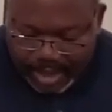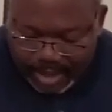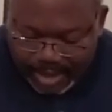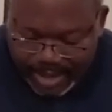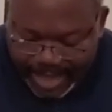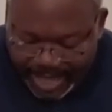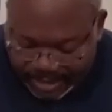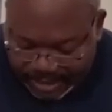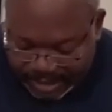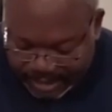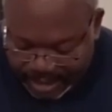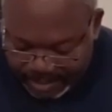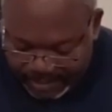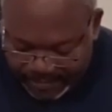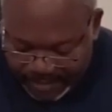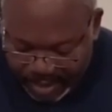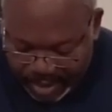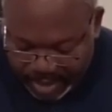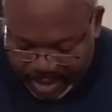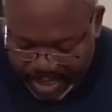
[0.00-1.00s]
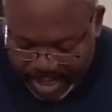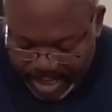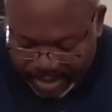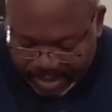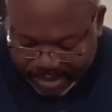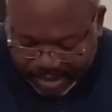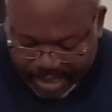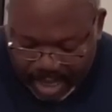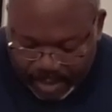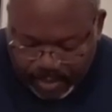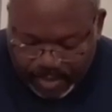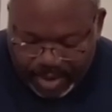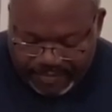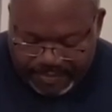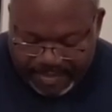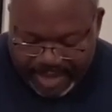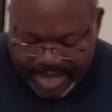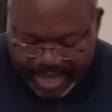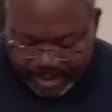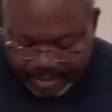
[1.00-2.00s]
Let some of your leaders come
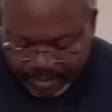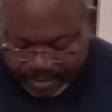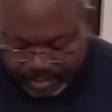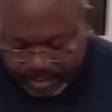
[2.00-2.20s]
with me,